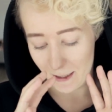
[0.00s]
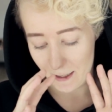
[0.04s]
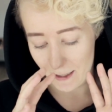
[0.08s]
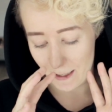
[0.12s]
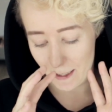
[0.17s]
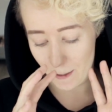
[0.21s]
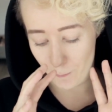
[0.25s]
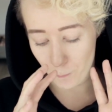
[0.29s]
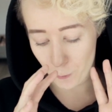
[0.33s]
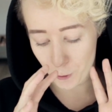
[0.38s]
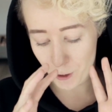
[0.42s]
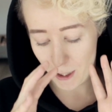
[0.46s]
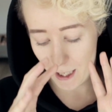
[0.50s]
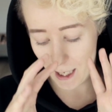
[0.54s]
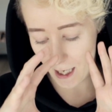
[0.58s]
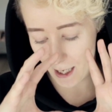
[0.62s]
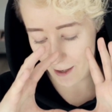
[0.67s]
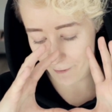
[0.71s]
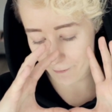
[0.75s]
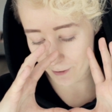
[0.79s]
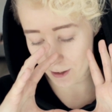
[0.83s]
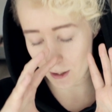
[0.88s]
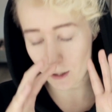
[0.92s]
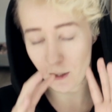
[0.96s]
It would
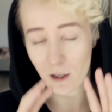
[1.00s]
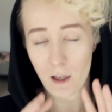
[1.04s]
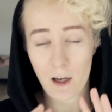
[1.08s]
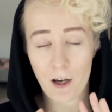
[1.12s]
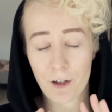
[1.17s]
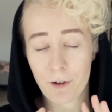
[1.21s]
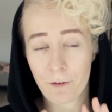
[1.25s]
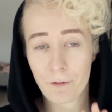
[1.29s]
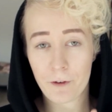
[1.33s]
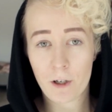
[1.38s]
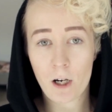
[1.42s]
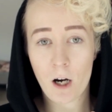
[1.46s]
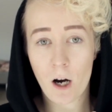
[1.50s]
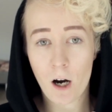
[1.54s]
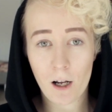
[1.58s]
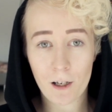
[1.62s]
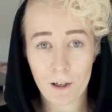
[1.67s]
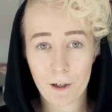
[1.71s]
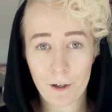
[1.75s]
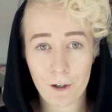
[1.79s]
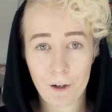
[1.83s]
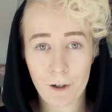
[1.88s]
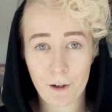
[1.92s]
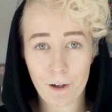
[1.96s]
have a lot of
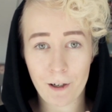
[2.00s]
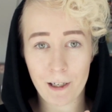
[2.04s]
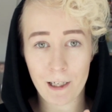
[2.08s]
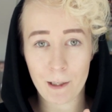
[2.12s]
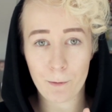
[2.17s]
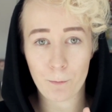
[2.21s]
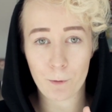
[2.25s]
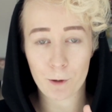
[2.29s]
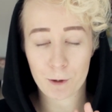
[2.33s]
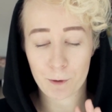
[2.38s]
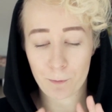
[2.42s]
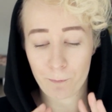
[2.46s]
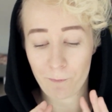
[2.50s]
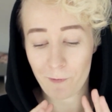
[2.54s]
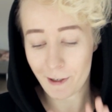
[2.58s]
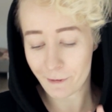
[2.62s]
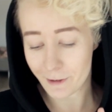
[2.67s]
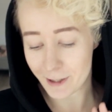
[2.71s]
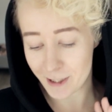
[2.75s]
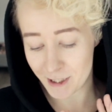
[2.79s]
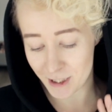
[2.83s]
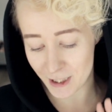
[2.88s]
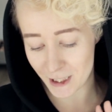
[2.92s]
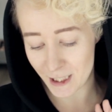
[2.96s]
color. It was
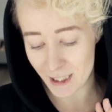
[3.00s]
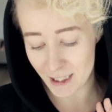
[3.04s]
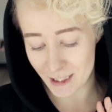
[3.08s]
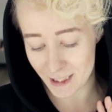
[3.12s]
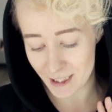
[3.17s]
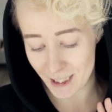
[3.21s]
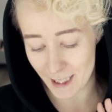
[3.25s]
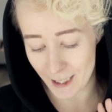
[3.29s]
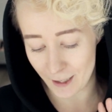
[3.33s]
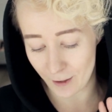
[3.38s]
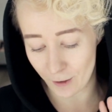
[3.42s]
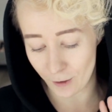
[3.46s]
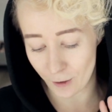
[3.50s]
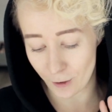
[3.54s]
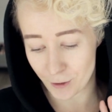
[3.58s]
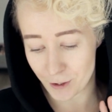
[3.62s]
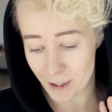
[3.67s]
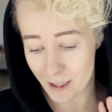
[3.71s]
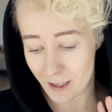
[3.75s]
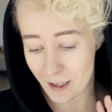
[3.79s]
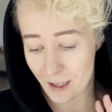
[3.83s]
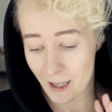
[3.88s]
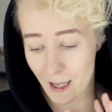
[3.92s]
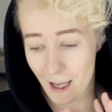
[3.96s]
very detailed.
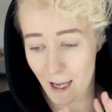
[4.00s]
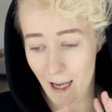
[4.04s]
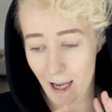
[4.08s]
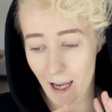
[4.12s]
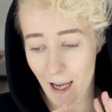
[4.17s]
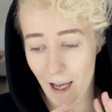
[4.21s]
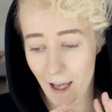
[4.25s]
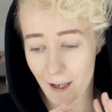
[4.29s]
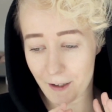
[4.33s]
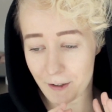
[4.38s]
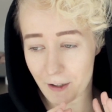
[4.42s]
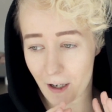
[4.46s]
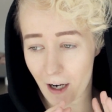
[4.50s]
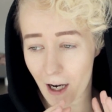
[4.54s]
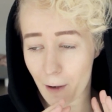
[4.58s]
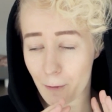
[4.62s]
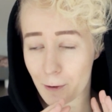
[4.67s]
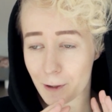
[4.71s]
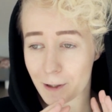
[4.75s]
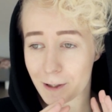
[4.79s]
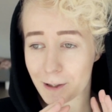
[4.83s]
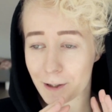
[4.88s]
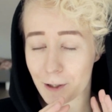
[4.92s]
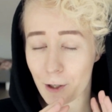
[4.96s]
And I
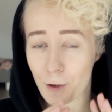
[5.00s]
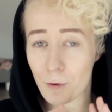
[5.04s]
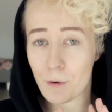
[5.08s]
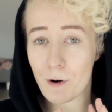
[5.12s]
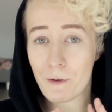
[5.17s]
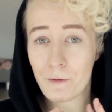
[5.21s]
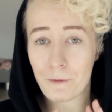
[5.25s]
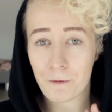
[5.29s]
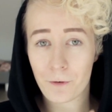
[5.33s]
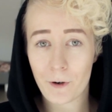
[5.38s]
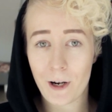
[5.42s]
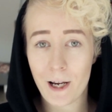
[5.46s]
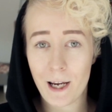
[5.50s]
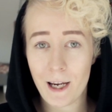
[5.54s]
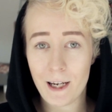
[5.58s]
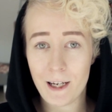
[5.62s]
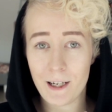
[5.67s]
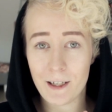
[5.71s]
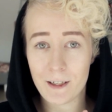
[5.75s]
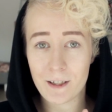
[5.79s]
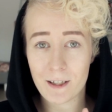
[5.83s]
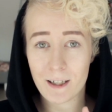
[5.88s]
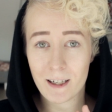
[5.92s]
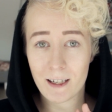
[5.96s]
was so
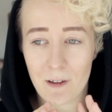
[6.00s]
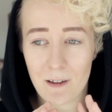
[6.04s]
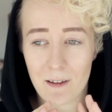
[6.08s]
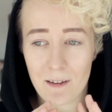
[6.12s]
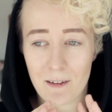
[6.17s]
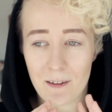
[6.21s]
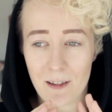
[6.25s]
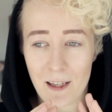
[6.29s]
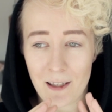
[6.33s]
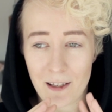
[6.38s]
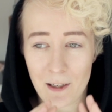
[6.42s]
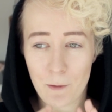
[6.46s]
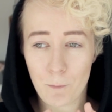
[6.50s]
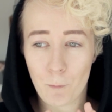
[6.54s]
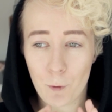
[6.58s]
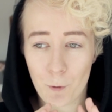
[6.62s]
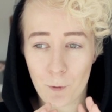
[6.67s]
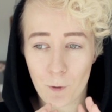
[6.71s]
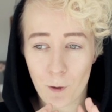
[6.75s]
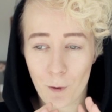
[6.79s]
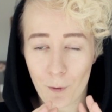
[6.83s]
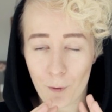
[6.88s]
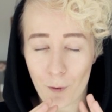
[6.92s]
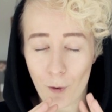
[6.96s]
afraid that it would
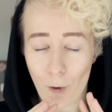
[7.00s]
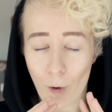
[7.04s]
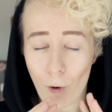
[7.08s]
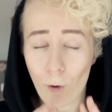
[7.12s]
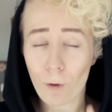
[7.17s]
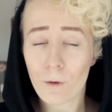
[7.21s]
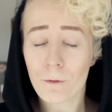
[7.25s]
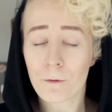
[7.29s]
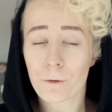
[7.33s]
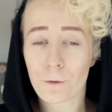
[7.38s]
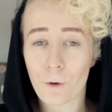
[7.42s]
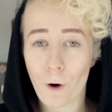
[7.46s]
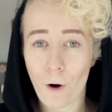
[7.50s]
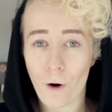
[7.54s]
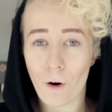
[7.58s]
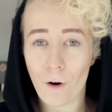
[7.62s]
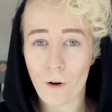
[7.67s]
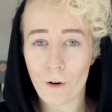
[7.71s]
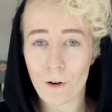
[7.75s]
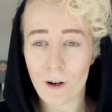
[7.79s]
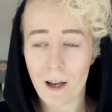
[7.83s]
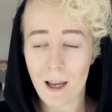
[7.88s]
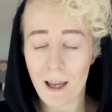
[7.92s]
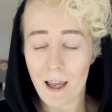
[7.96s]
look all
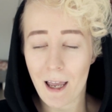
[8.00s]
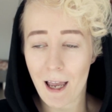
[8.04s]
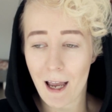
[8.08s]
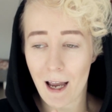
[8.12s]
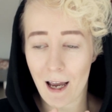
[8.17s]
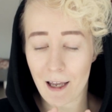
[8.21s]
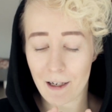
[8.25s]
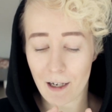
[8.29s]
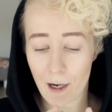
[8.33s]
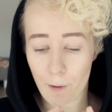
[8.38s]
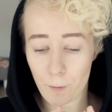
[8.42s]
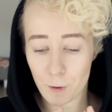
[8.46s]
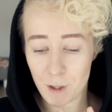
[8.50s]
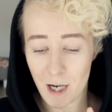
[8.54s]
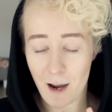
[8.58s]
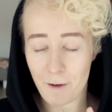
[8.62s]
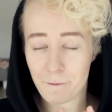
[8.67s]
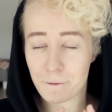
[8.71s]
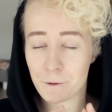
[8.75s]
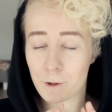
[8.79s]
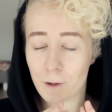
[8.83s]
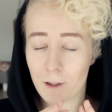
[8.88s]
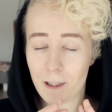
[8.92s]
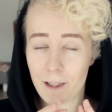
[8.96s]
wrong and I would
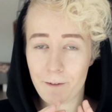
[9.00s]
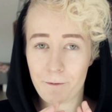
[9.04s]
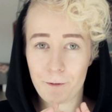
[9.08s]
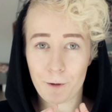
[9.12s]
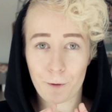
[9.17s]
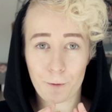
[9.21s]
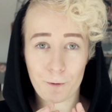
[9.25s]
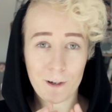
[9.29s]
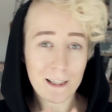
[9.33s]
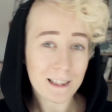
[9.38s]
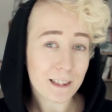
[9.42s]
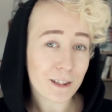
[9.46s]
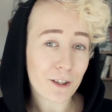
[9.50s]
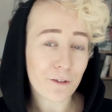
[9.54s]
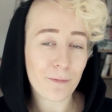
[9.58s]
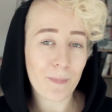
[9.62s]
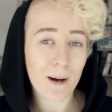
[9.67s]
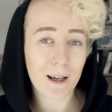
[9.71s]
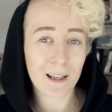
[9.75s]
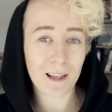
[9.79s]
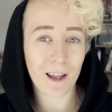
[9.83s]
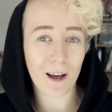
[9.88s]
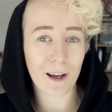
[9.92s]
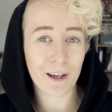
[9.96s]
have to live the rest of
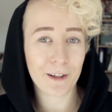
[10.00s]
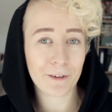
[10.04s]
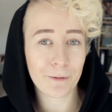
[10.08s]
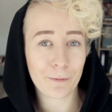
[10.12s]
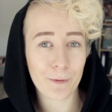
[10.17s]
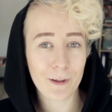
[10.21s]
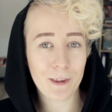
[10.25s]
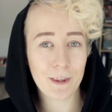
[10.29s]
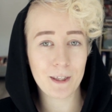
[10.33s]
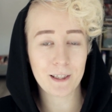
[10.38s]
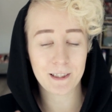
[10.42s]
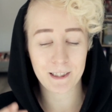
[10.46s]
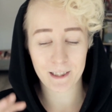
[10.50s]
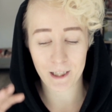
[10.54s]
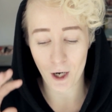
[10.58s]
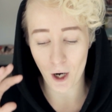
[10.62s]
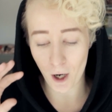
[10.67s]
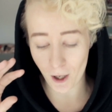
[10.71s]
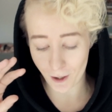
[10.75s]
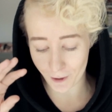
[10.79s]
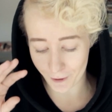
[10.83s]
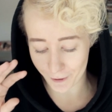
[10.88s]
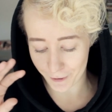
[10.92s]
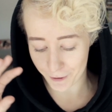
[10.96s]
my life with this
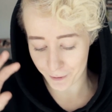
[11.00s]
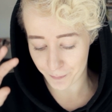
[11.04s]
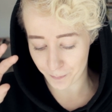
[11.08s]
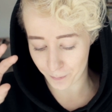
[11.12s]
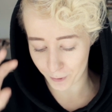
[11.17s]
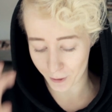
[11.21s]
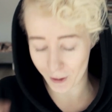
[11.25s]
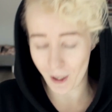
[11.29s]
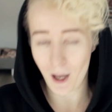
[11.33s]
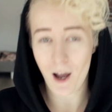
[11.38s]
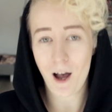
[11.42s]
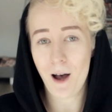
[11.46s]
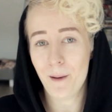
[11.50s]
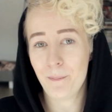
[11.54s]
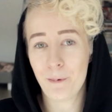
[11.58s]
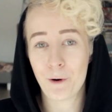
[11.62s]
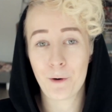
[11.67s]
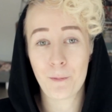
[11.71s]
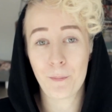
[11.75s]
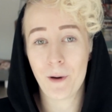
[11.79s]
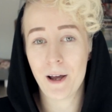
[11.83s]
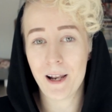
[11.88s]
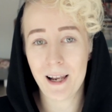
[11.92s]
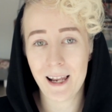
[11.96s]
colored blob on my